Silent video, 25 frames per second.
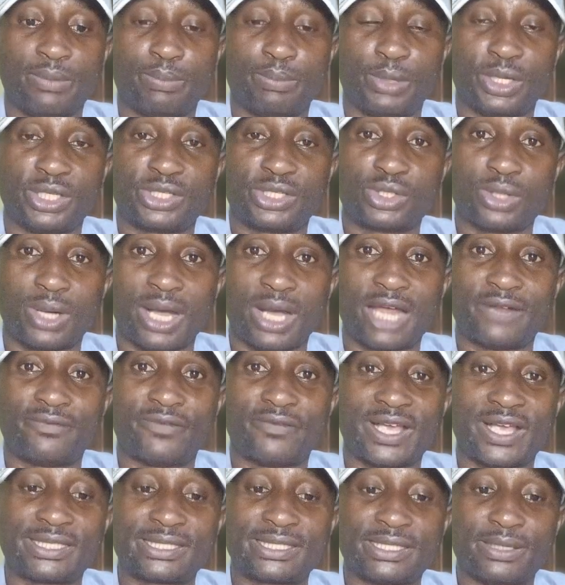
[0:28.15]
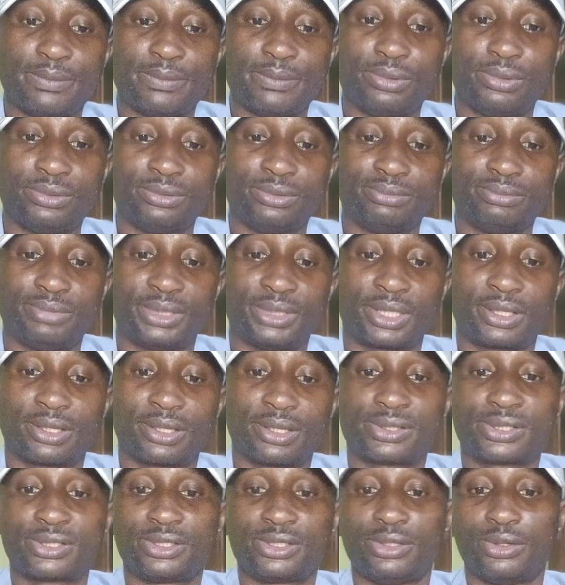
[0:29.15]
But it's not advisable,
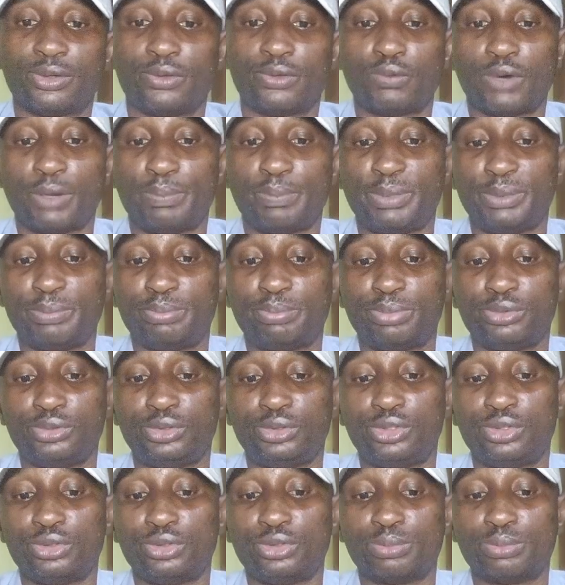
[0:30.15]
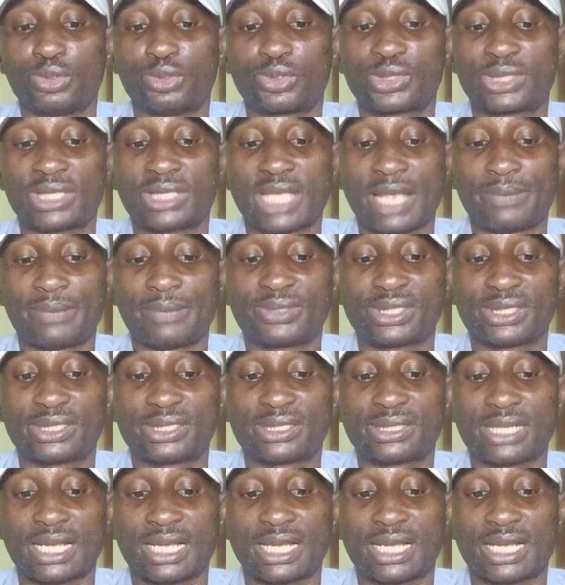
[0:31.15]
because what people do most times is